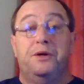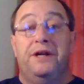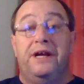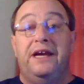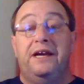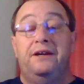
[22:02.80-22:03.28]

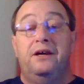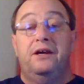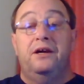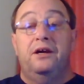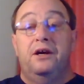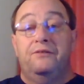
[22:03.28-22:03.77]
put in
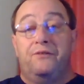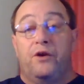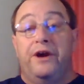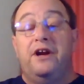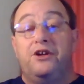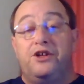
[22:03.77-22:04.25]

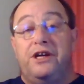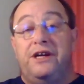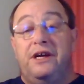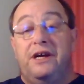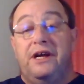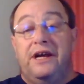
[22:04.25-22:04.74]
for
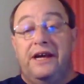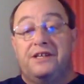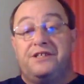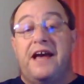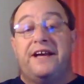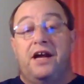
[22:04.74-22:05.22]
energy
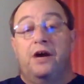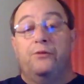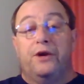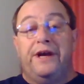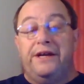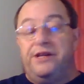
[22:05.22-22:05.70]
is taken
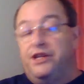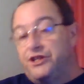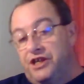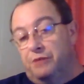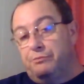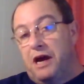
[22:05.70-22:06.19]
over again. You
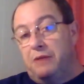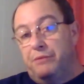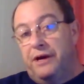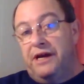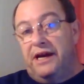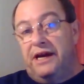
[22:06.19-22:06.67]
still may
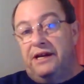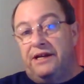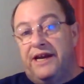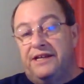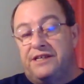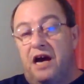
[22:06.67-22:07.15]
be
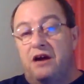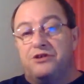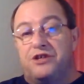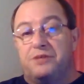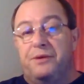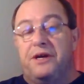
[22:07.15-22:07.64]
in
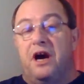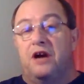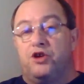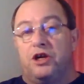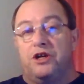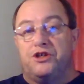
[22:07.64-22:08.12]
ketosis
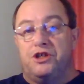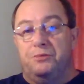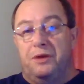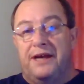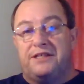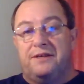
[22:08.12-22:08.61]
because you're
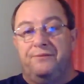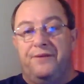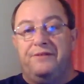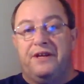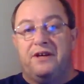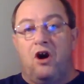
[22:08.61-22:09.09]
consuming less than
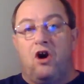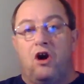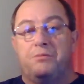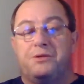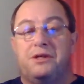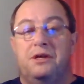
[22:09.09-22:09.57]
50
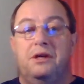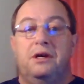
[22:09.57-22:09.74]
carbs.